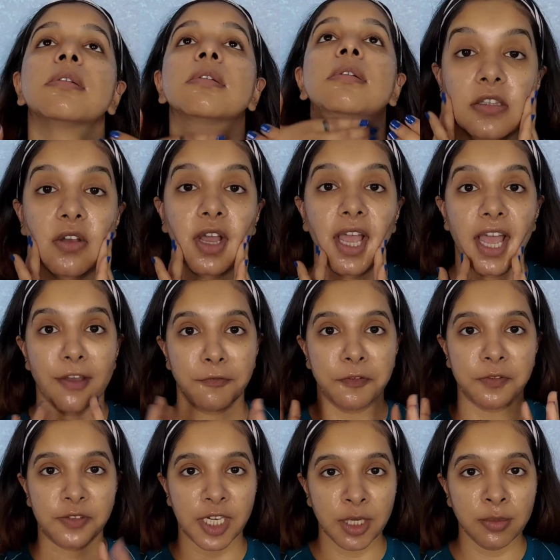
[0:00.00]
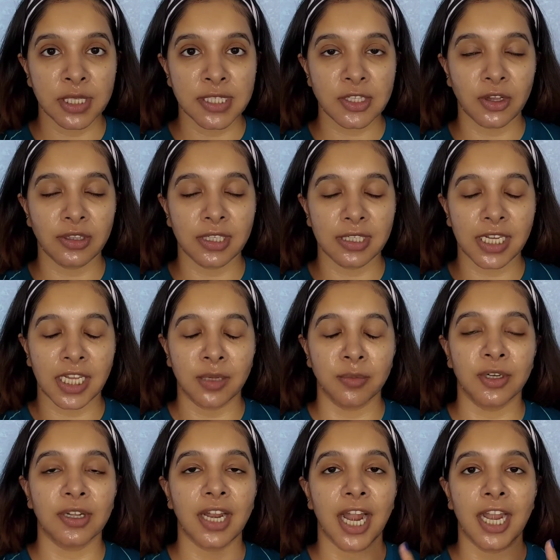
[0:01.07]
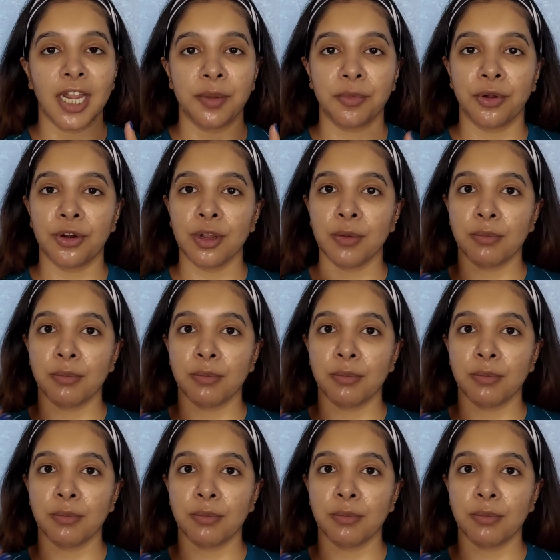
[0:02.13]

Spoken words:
So I have 15 minutes on the timer and I'm going to